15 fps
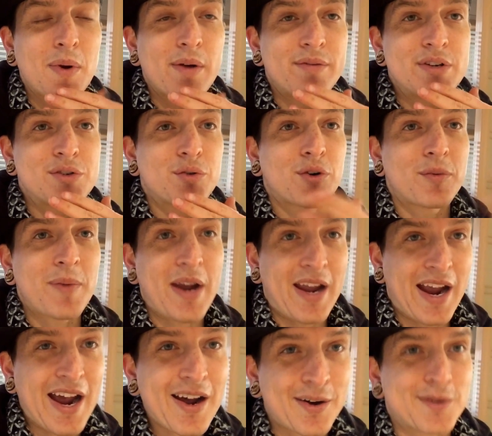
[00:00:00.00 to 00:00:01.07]
Every drawer in my
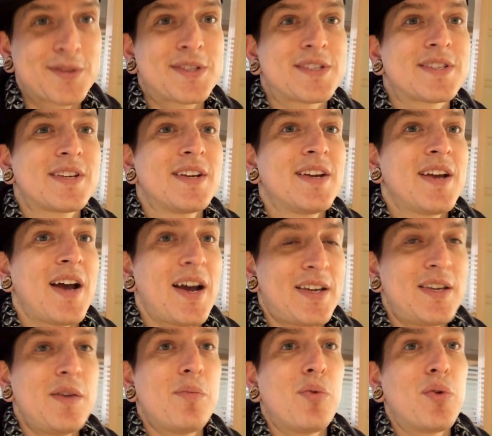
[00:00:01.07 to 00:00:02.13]
house I
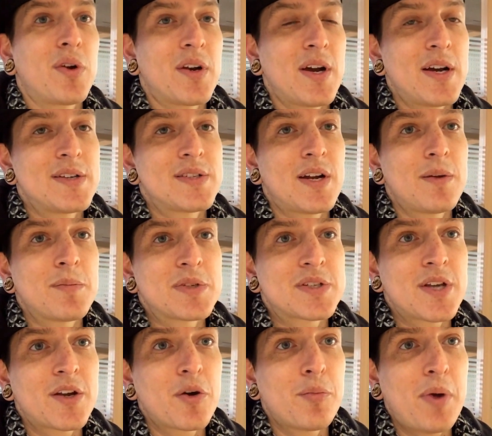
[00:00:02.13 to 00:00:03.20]
keep organized. I am a
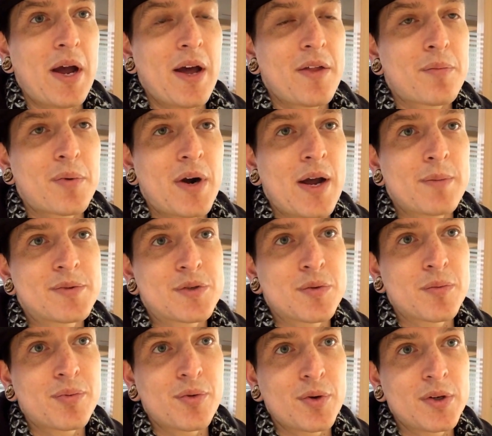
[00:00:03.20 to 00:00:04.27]
psychopath, perhaps to
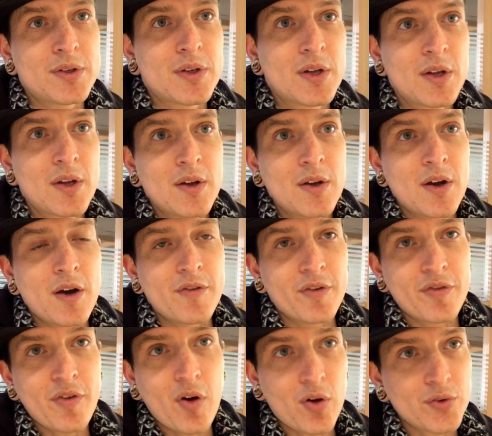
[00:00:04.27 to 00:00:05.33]
a point of a
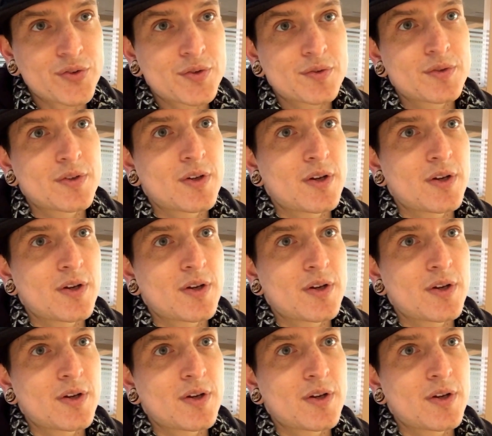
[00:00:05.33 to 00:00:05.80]
fault.